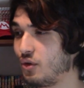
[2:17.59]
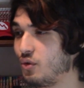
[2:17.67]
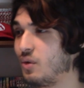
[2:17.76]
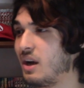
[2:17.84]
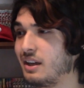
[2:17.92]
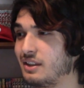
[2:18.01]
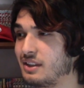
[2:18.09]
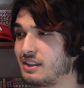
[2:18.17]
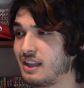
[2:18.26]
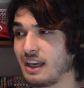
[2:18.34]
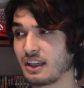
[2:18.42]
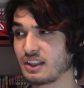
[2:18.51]
who are
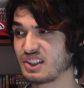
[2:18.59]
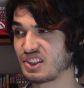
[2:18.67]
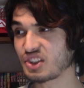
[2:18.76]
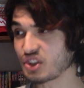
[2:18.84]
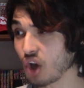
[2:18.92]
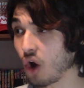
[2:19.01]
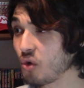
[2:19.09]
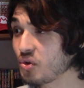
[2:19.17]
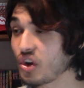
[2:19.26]
just like so